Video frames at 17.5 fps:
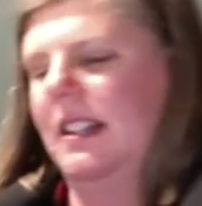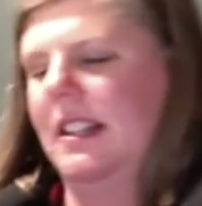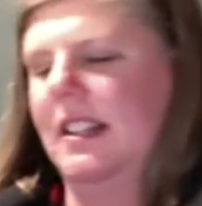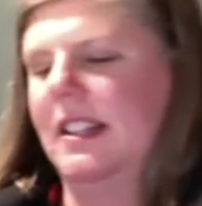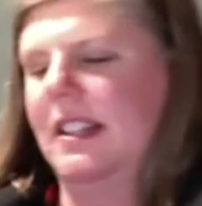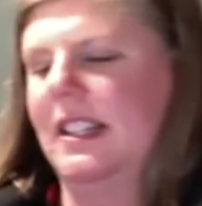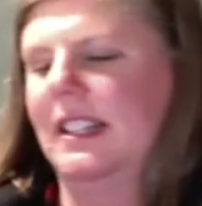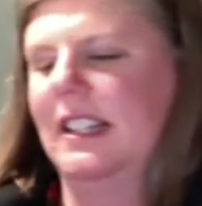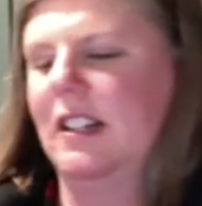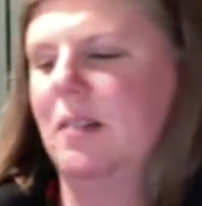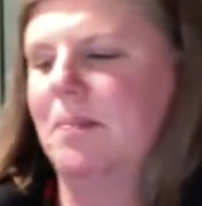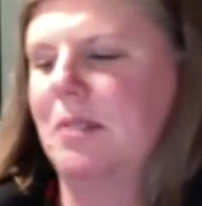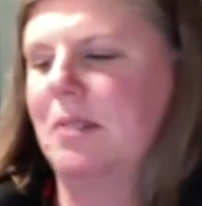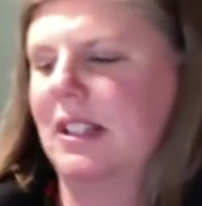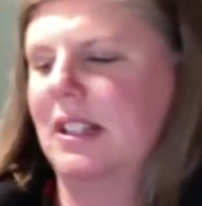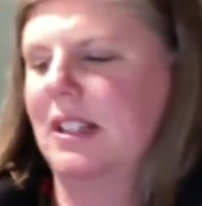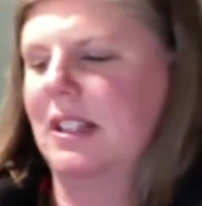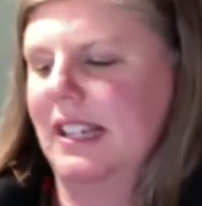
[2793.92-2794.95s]
little
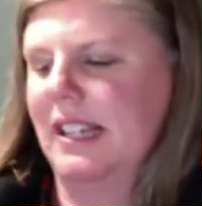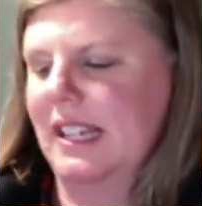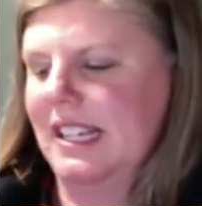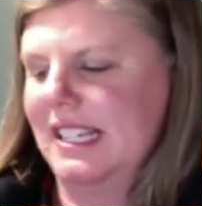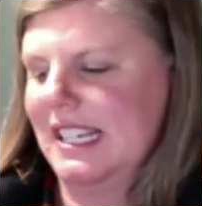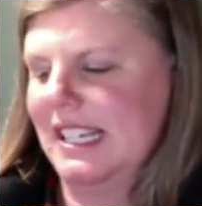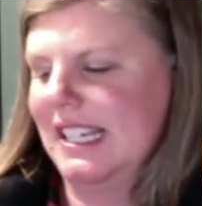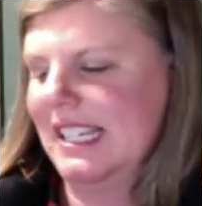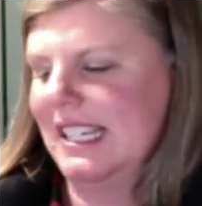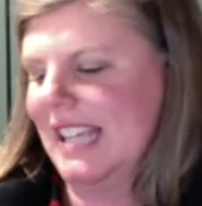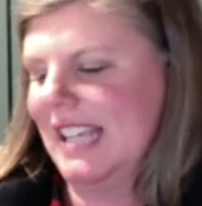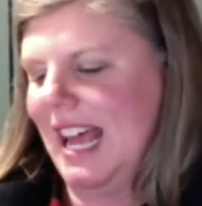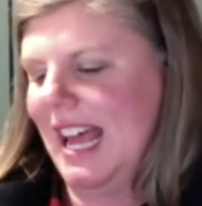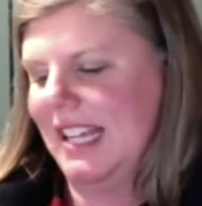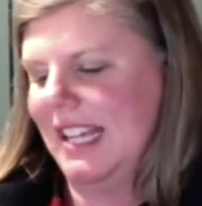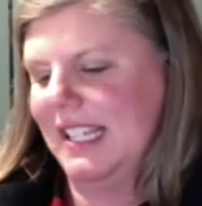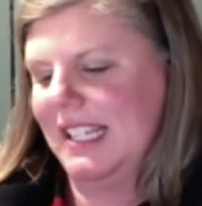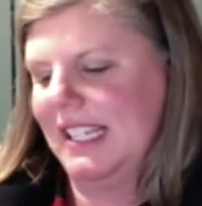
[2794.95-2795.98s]
booklet because it
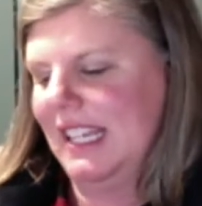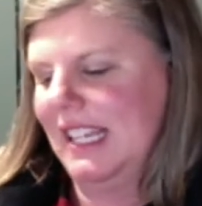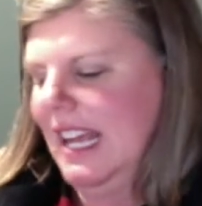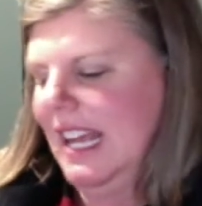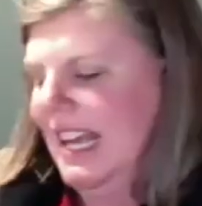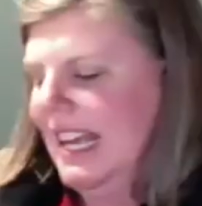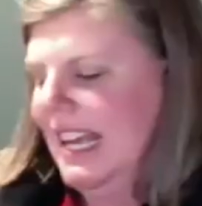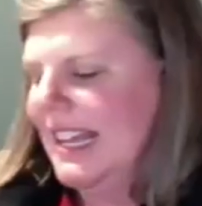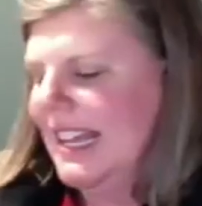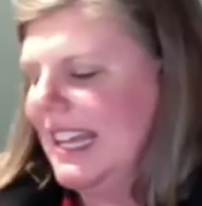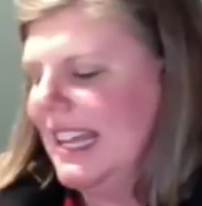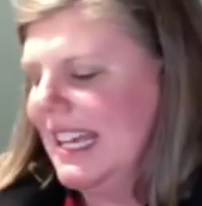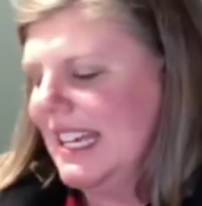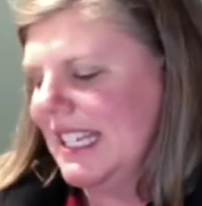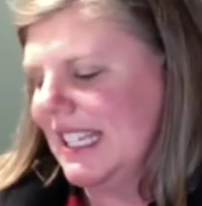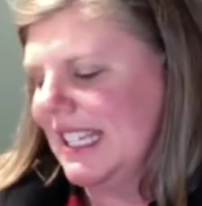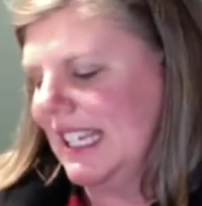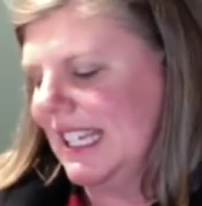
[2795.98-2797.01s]
says
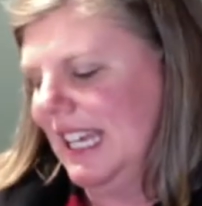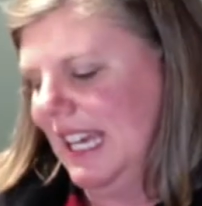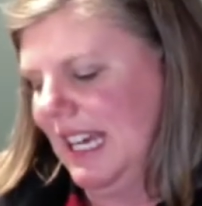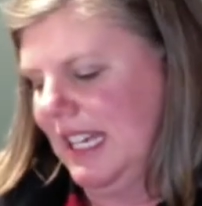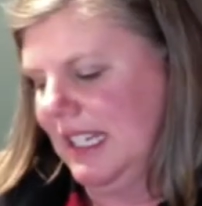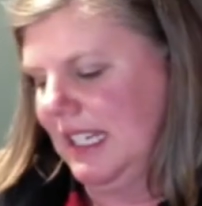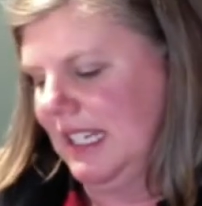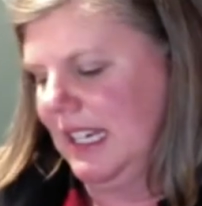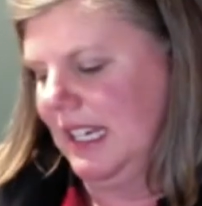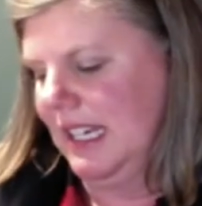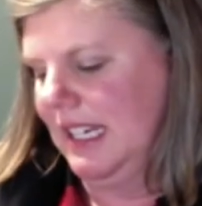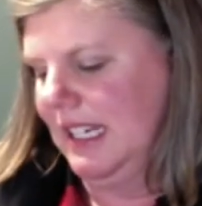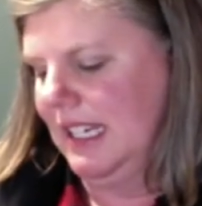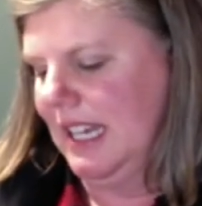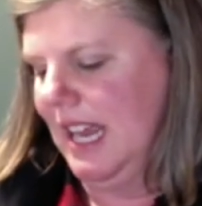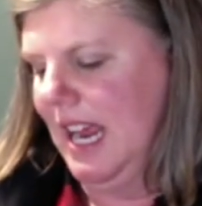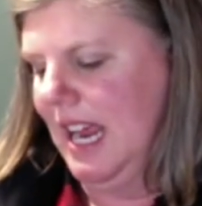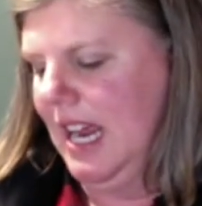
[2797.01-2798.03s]
this kit
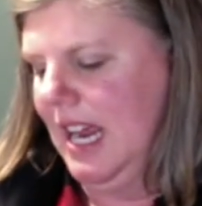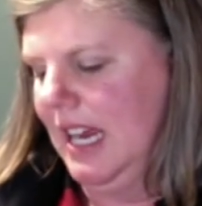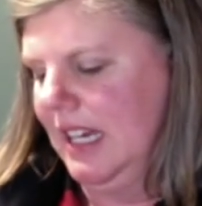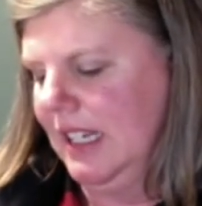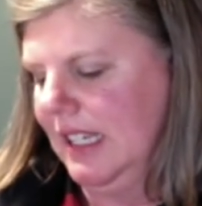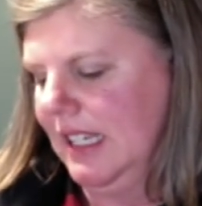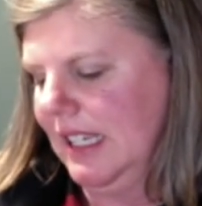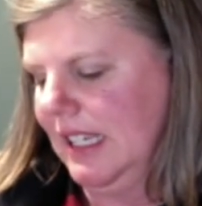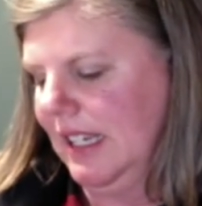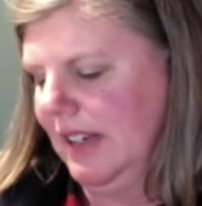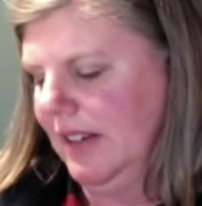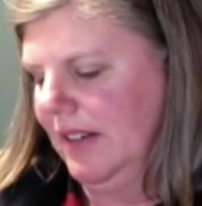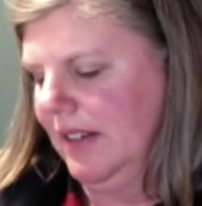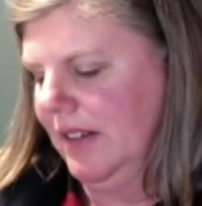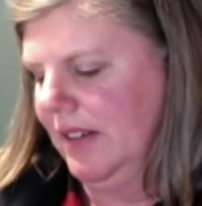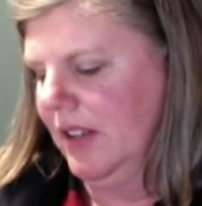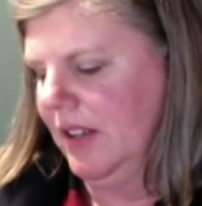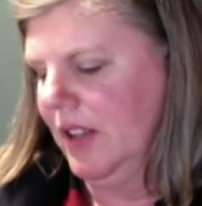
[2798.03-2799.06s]
contains
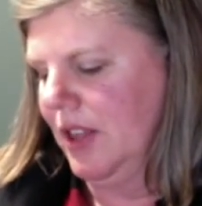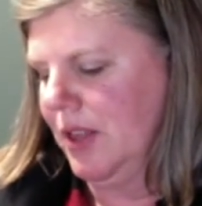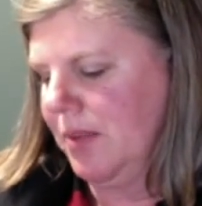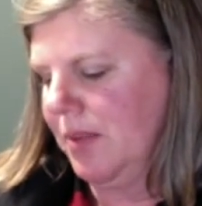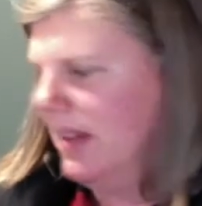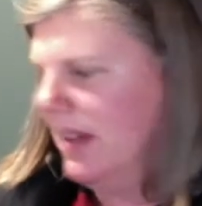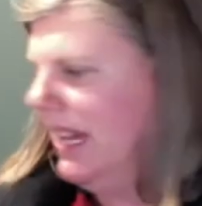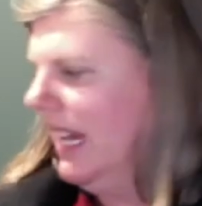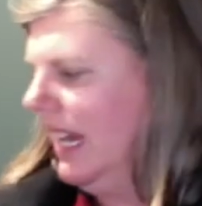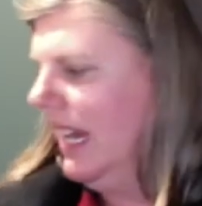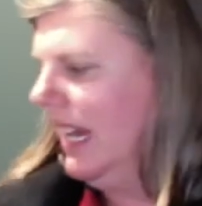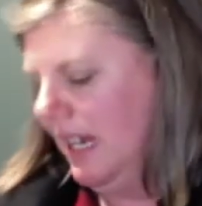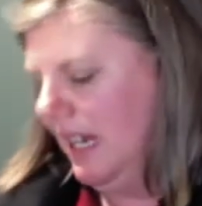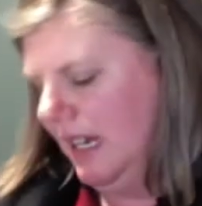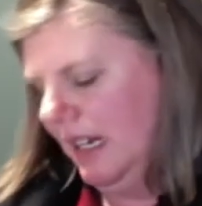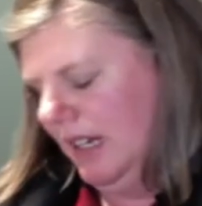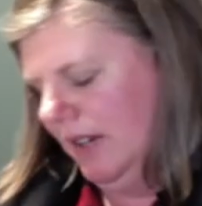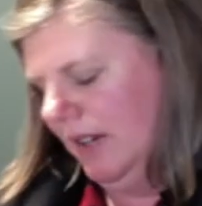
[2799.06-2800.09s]
3,
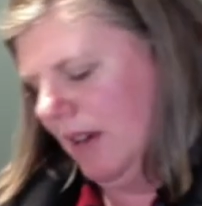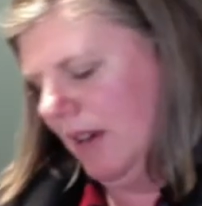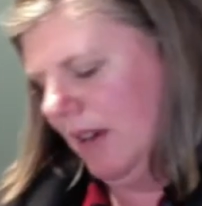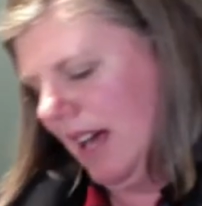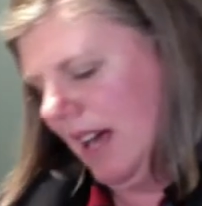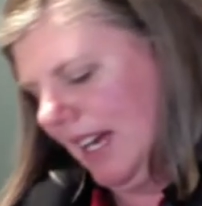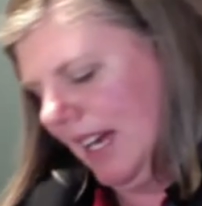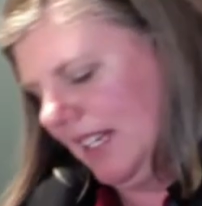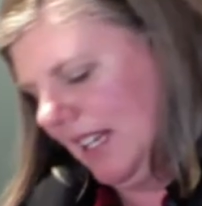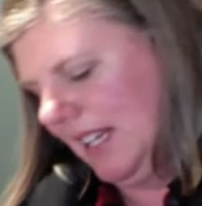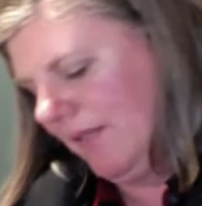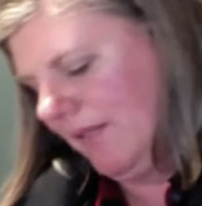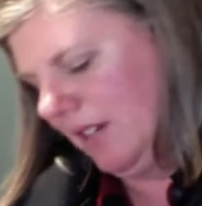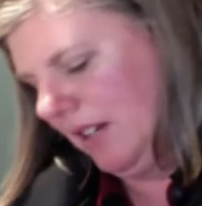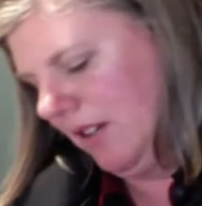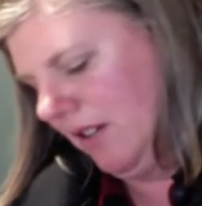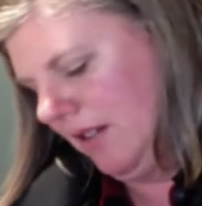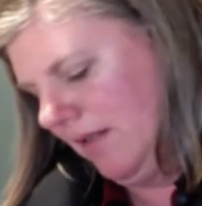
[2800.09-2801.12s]
well, I guess I have
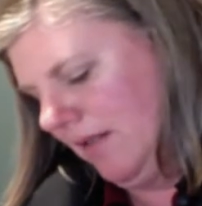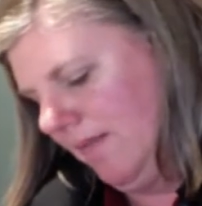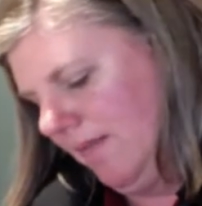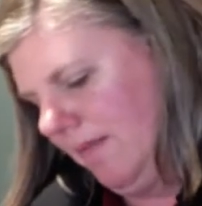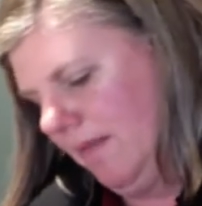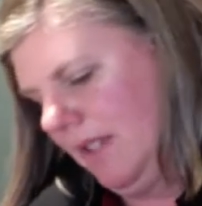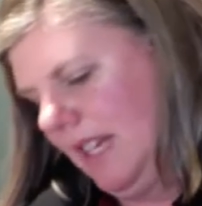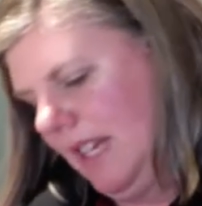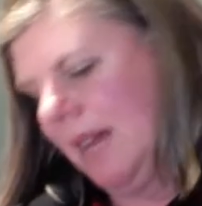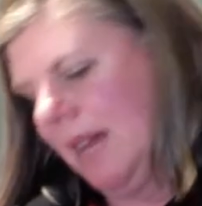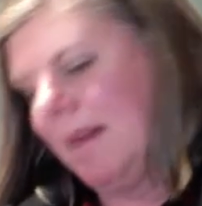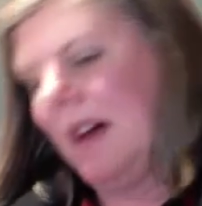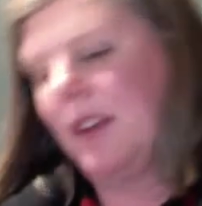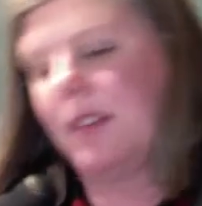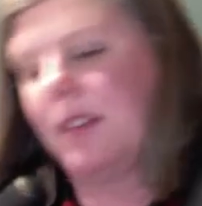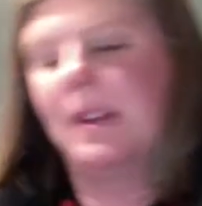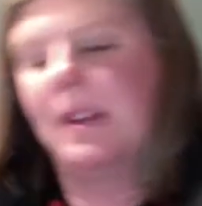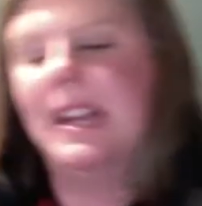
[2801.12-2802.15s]
to take them out,
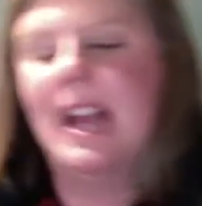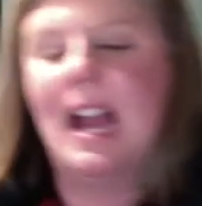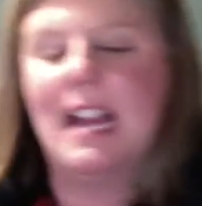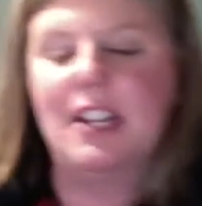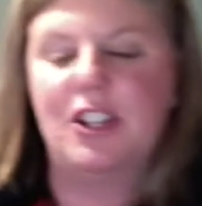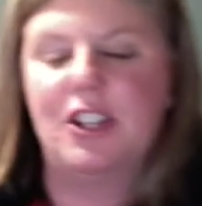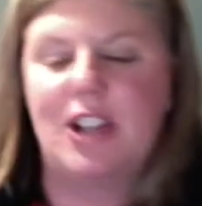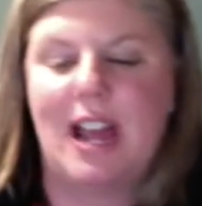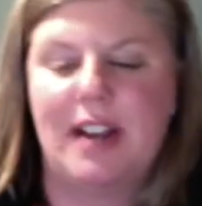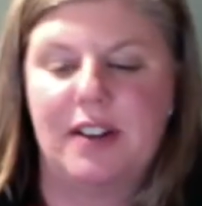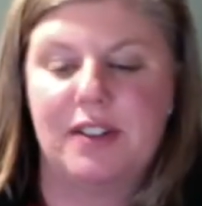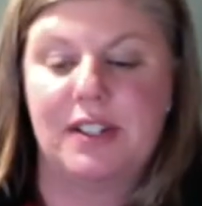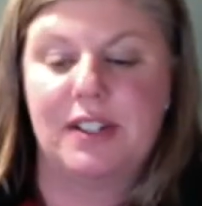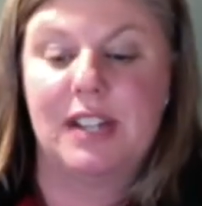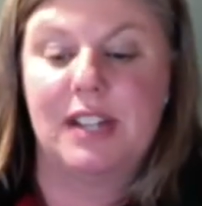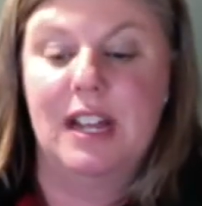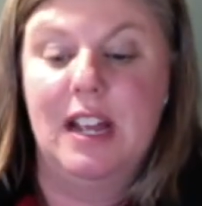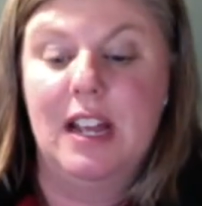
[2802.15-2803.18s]
3
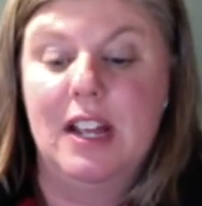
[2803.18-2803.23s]
eyeshadows.